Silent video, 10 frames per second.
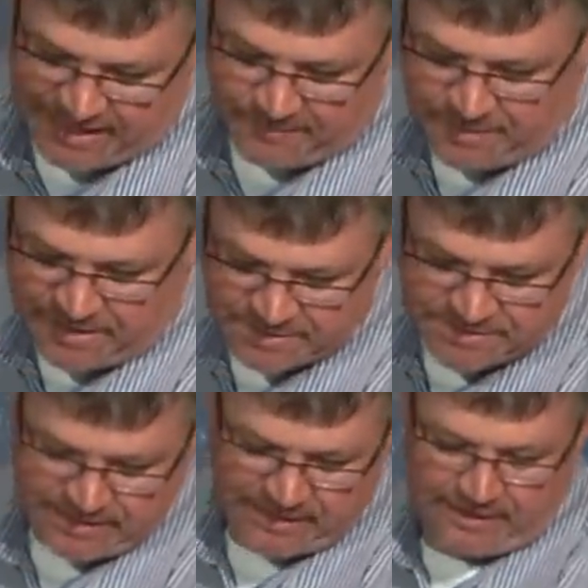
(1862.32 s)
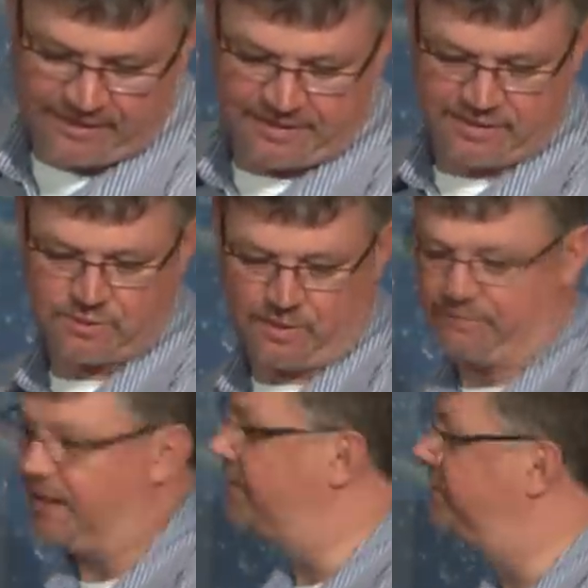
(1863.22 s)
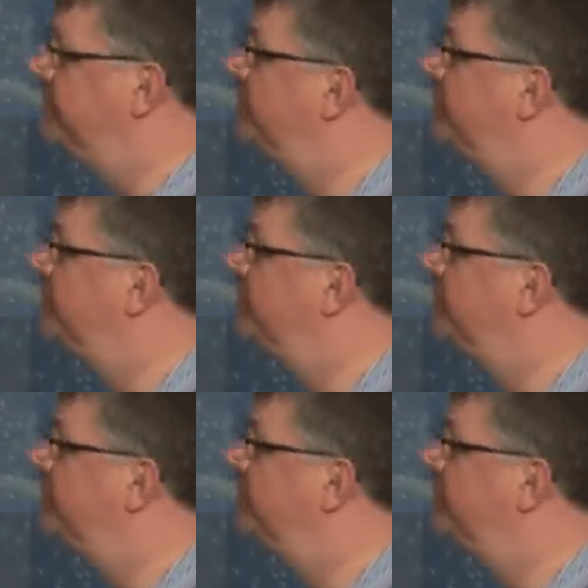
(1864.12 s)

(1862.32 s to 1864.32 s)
up because I think it's quite relevant.